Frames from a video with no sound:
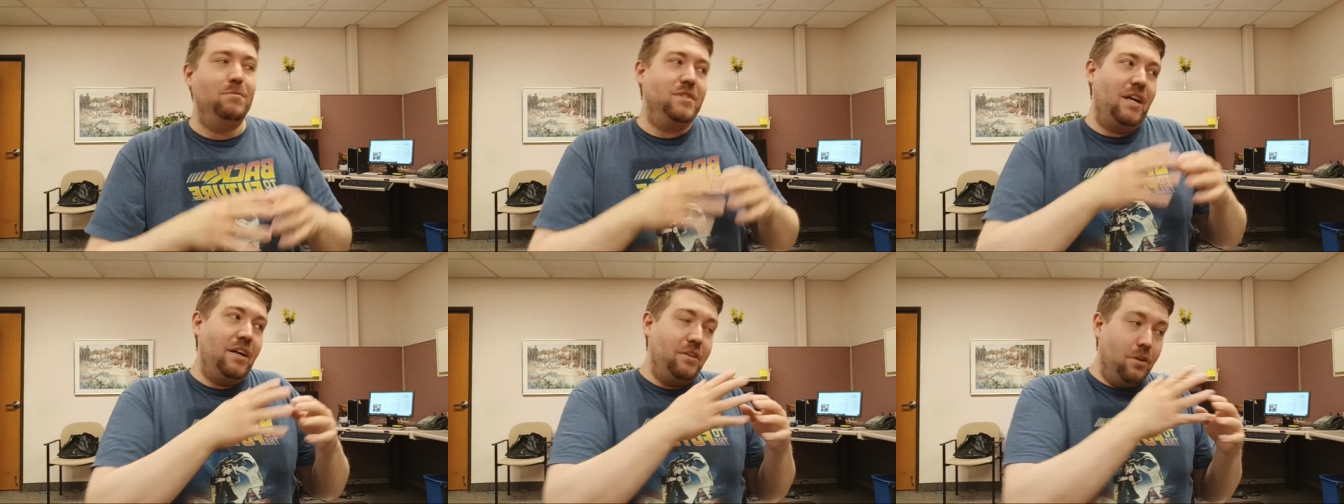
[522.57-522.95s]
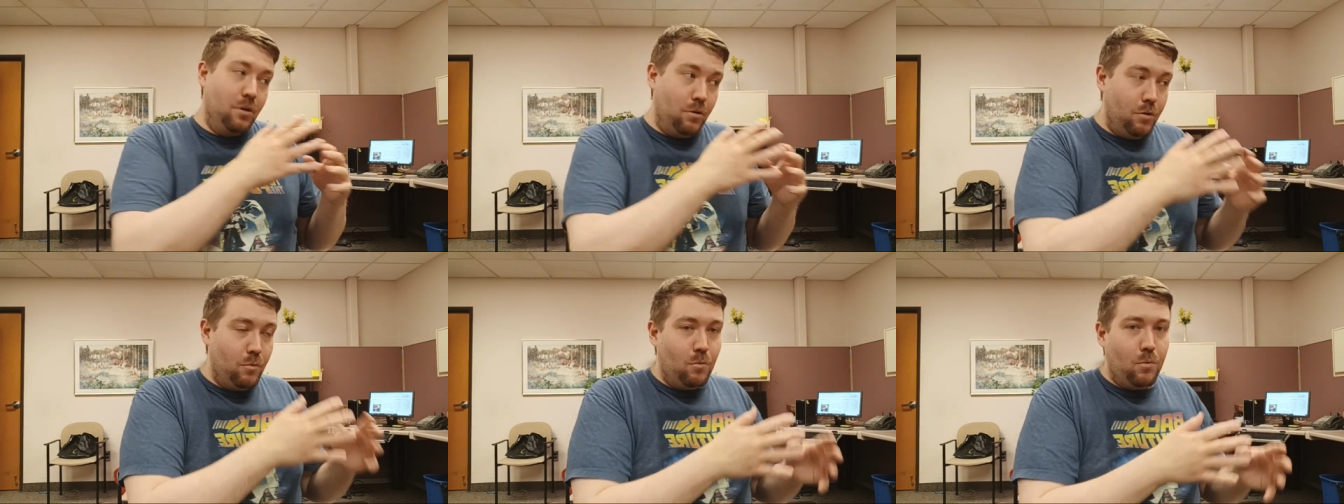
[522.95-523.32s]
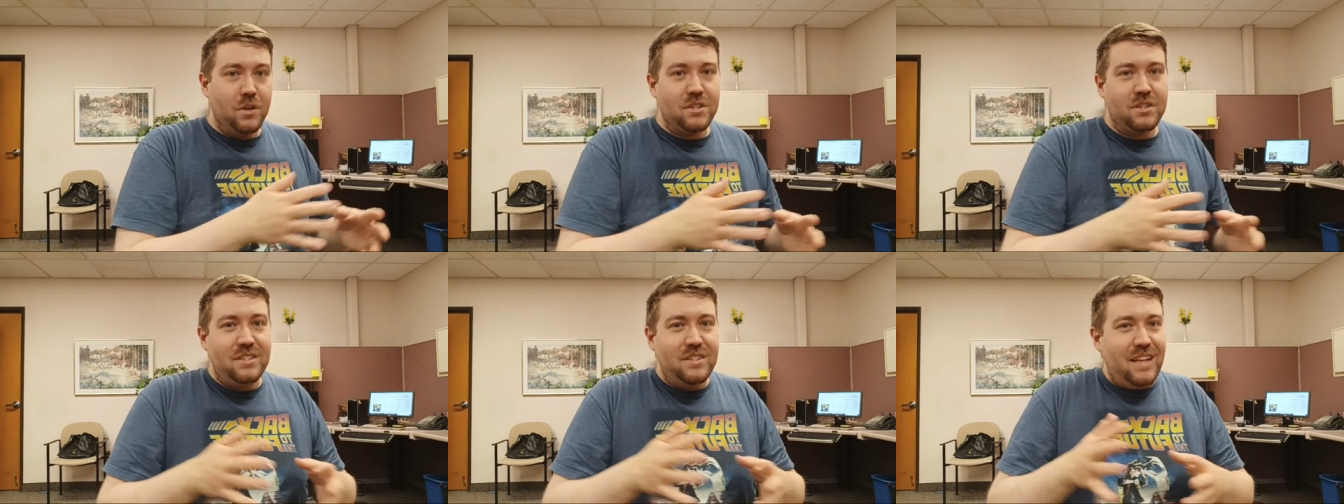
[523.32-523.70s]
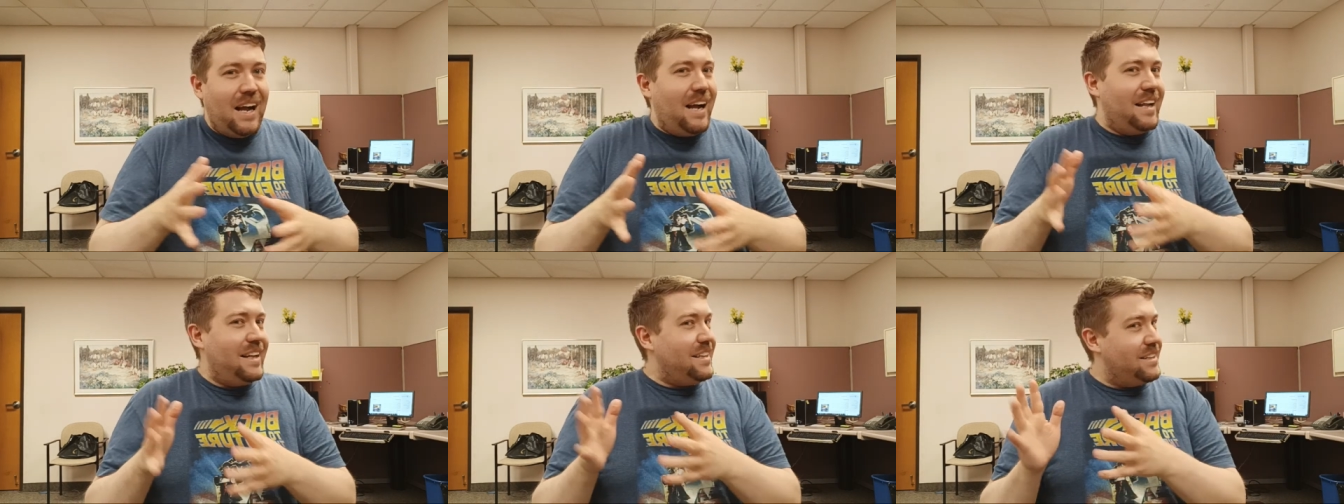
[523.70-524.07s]
I know it was
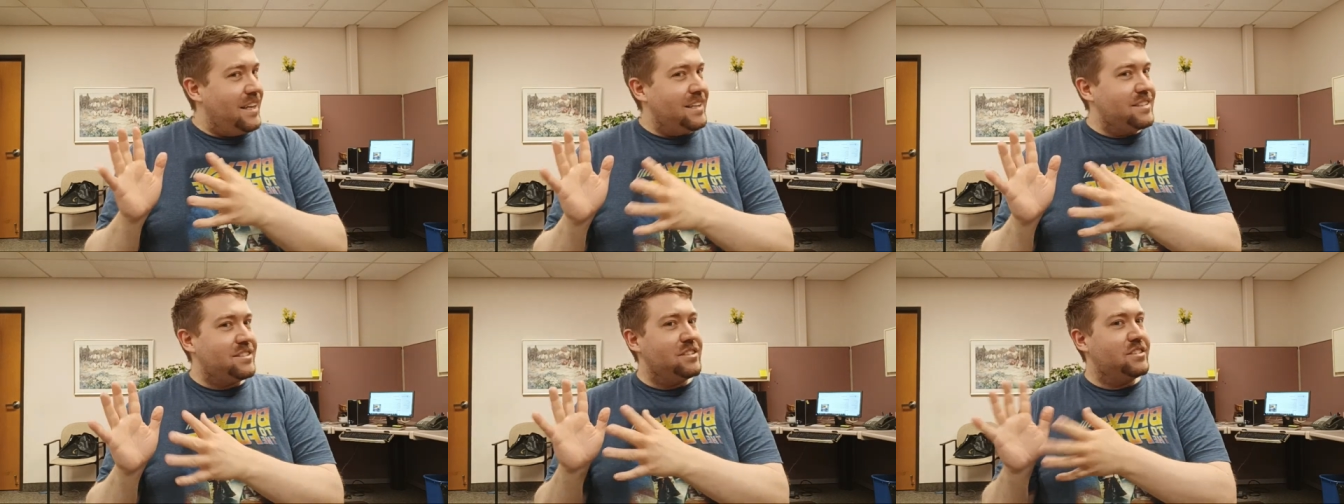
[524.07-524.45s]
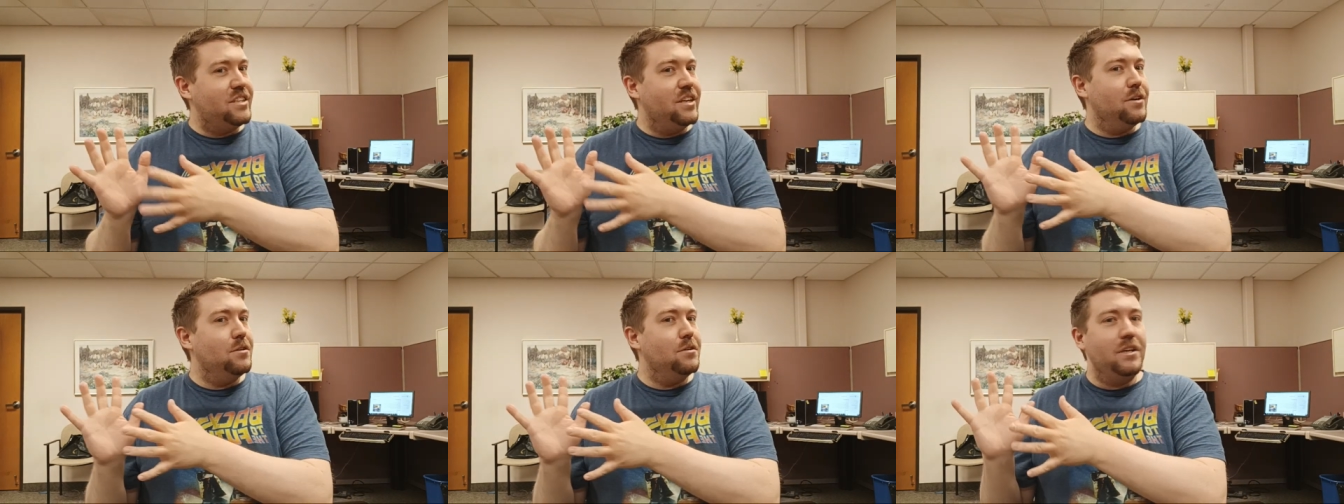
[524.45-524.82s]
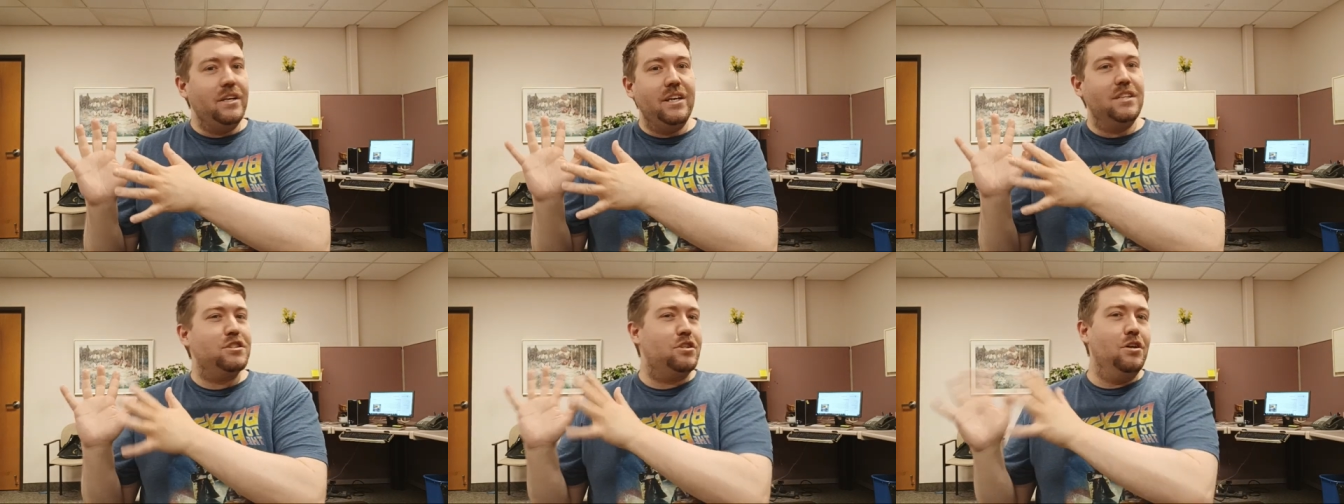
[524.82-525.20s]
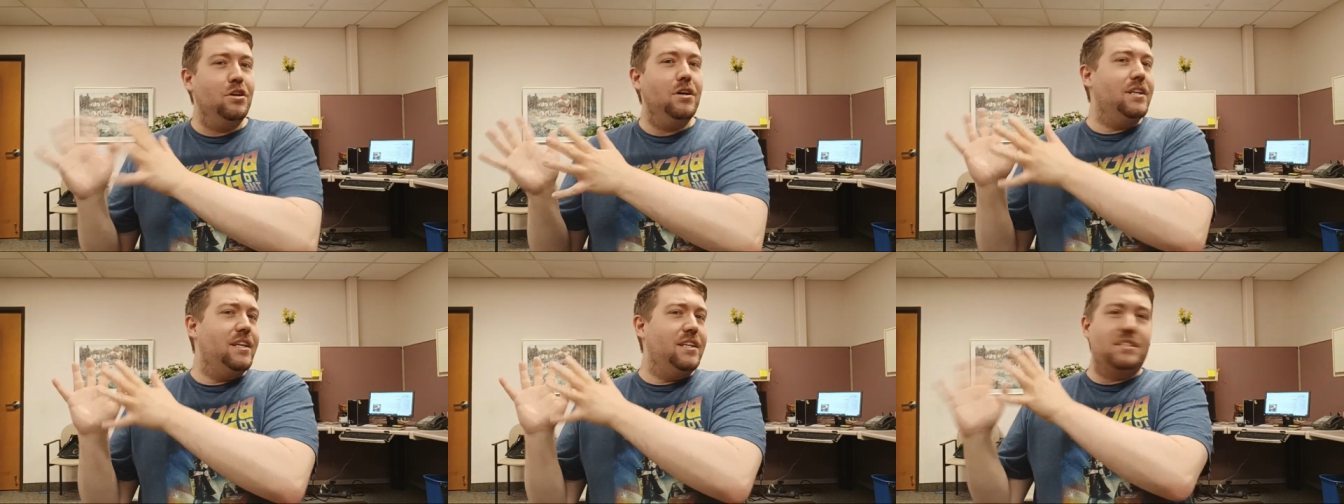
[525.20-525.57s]
not necessarily as
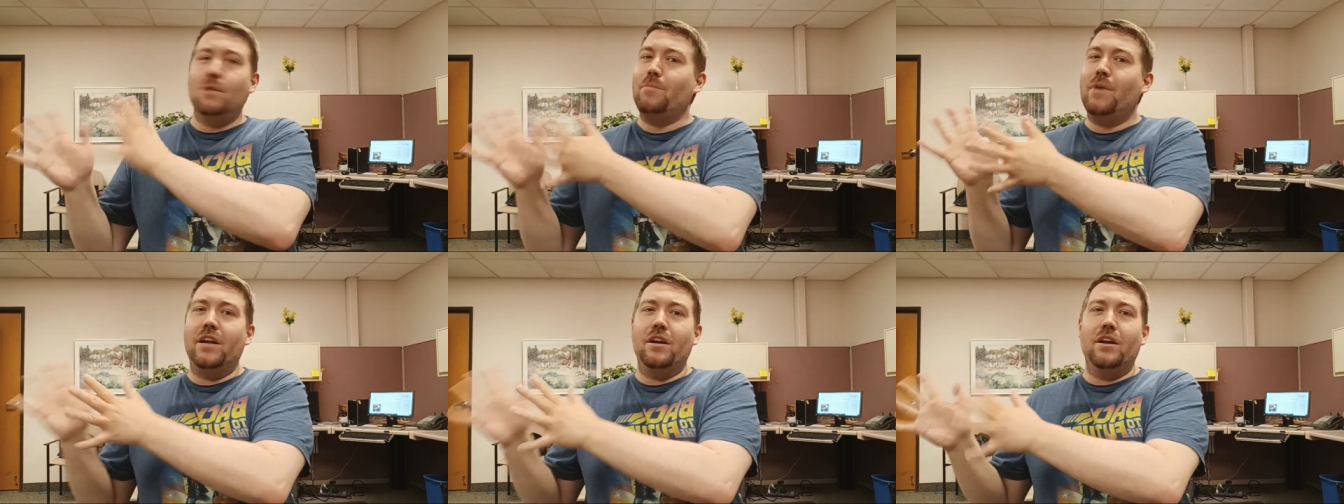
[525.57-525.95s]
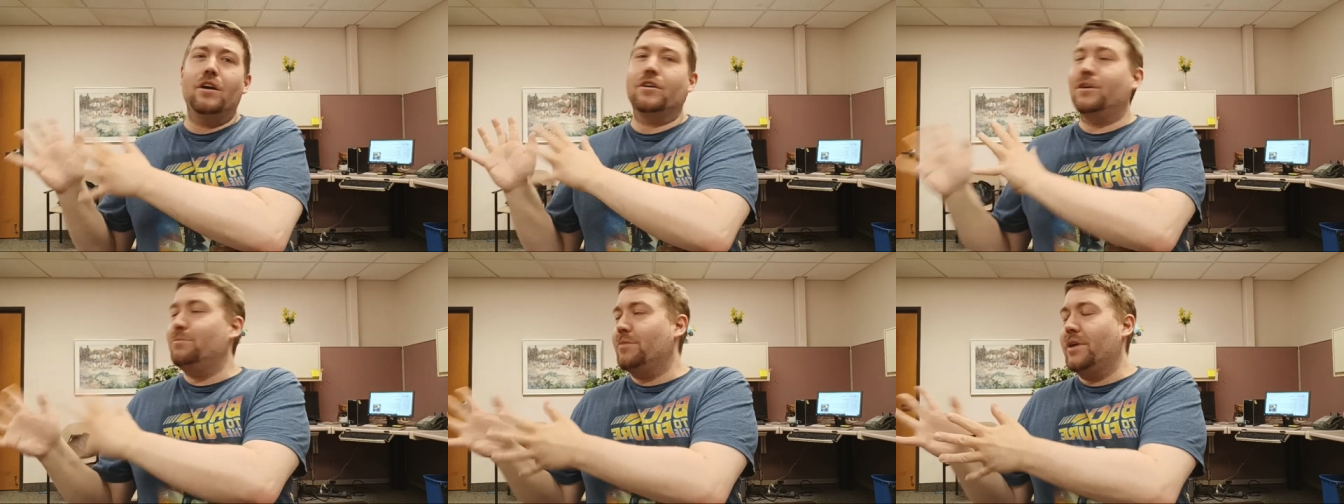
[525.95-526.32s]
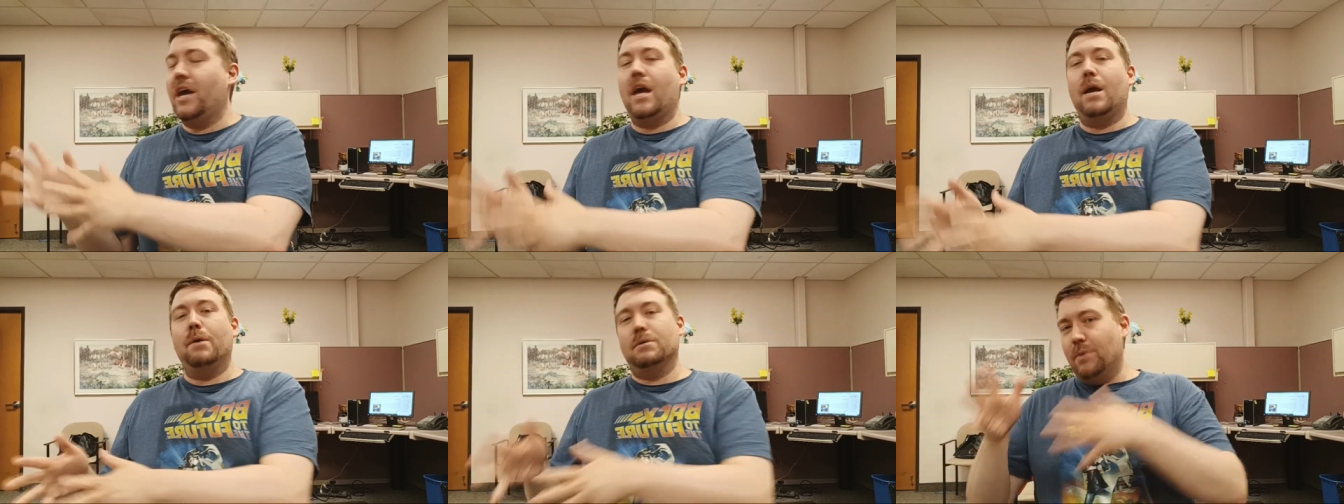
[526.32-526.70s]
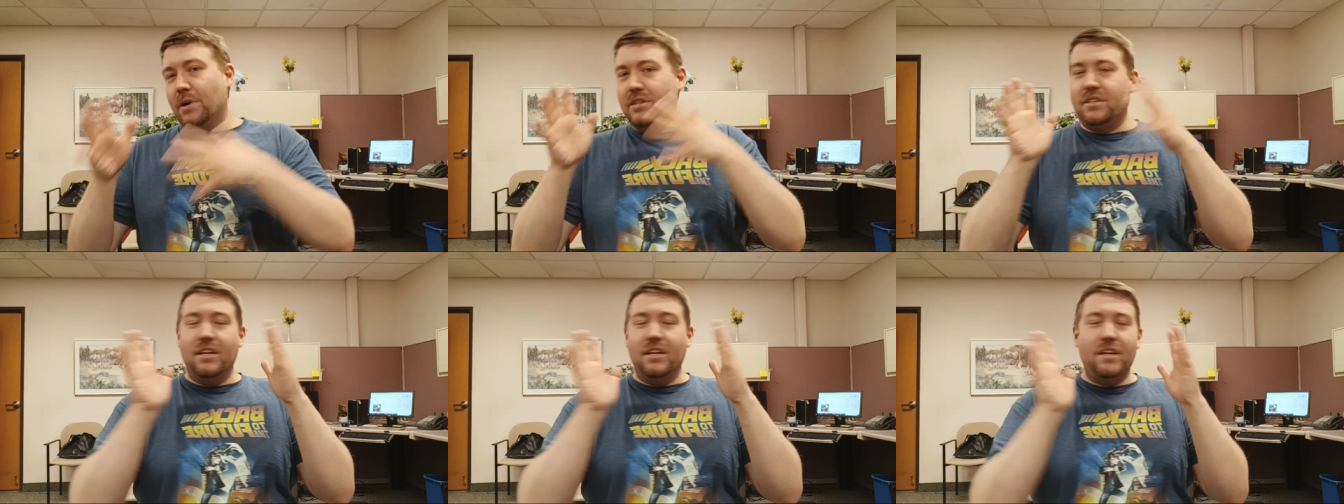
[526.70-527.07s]
good as the main Arkham games, but
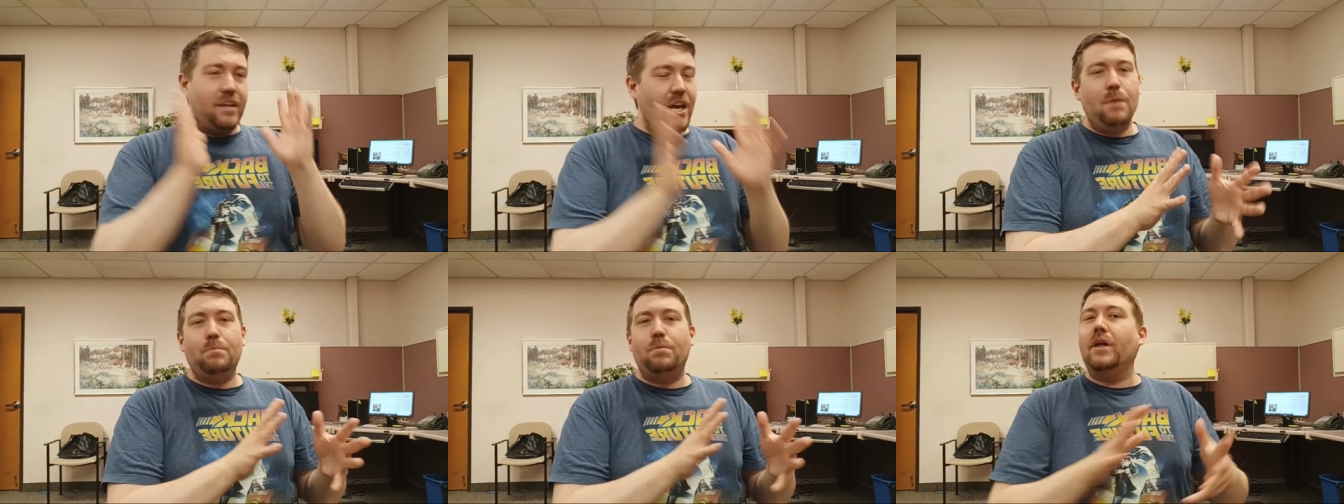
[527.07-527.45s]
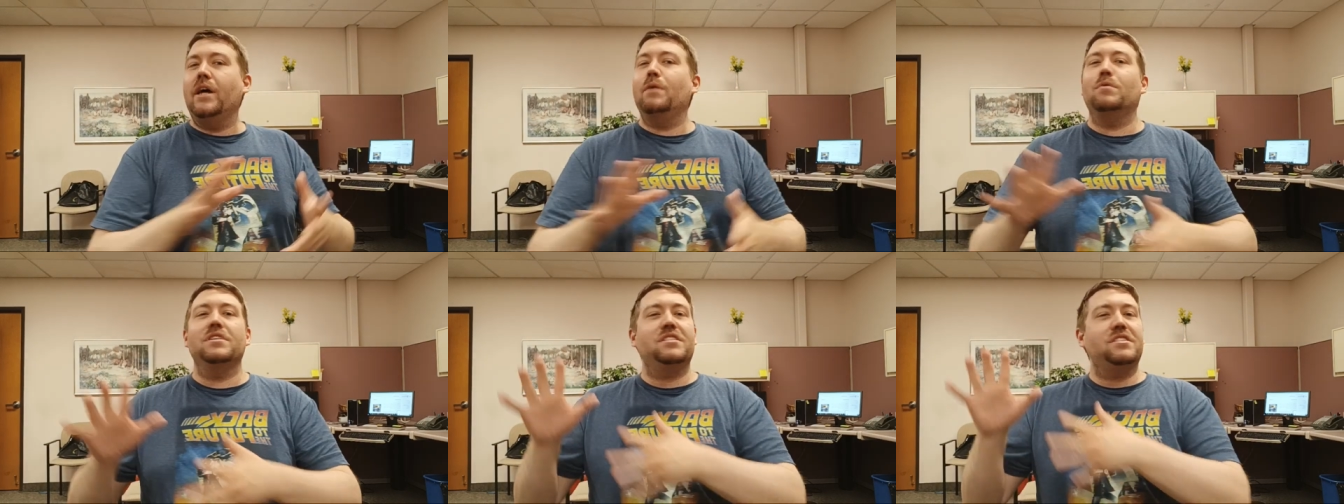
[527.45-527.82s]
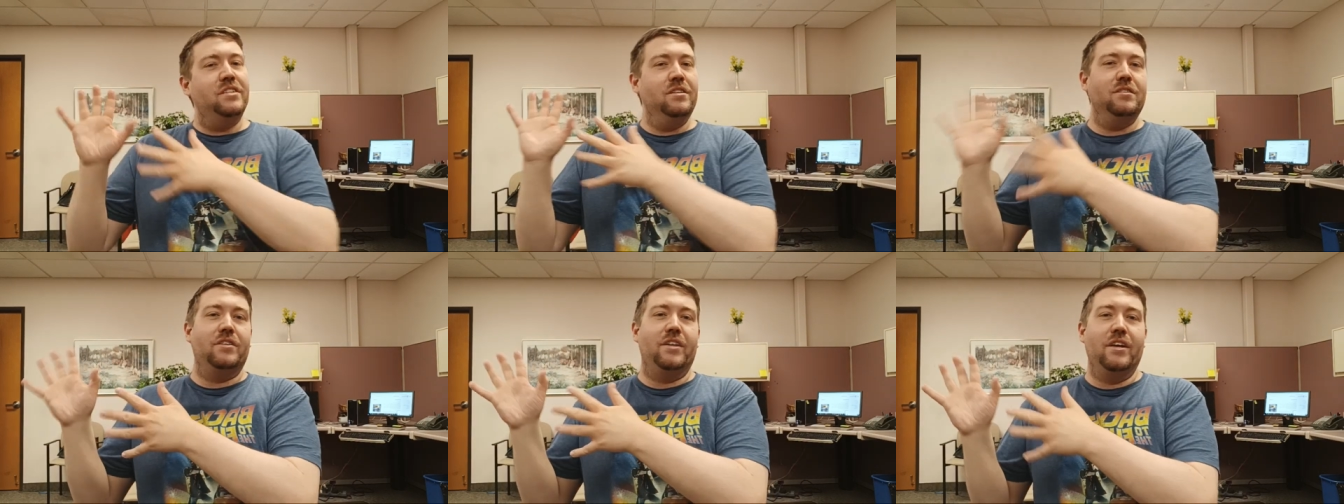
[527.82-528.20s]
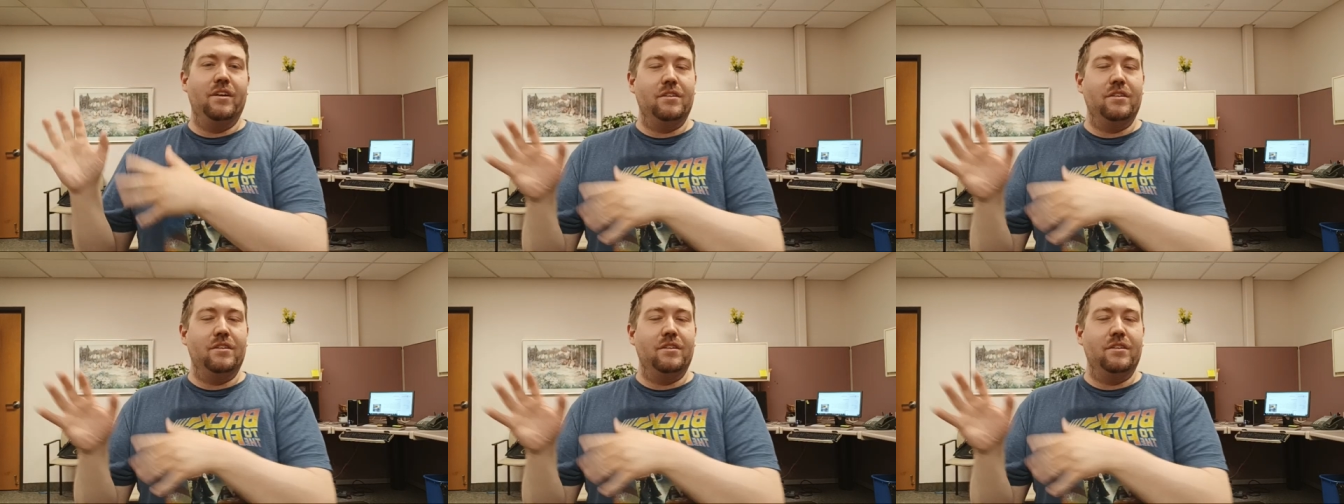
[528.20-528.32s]
the gameplay was still there.